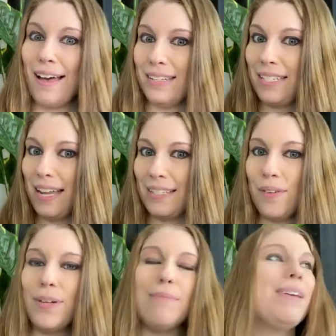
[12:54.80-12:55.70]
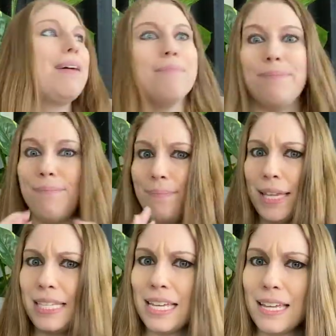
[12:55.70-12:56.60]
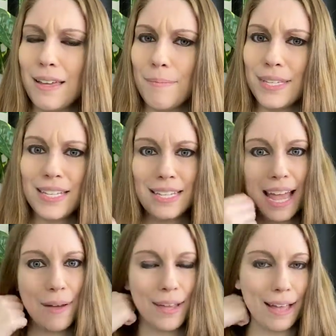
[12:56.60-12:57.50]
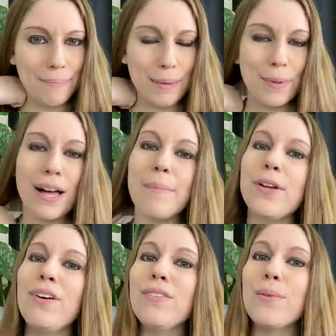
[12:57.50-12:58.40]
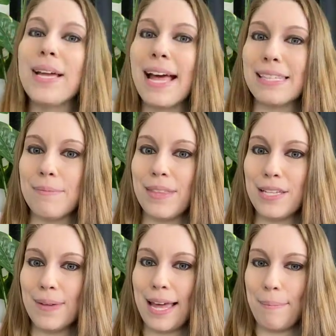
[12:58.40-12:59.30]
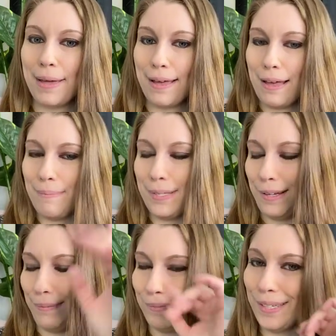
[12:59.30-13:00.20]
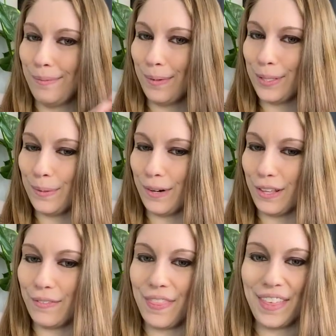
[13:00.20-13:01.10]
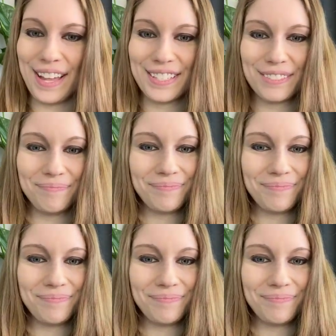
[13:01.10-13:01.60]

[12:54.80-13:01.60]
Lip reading: Today's going to be a busy, busy day. We got people coming over. We got some things we got to pick up. So we're doing all the fun things.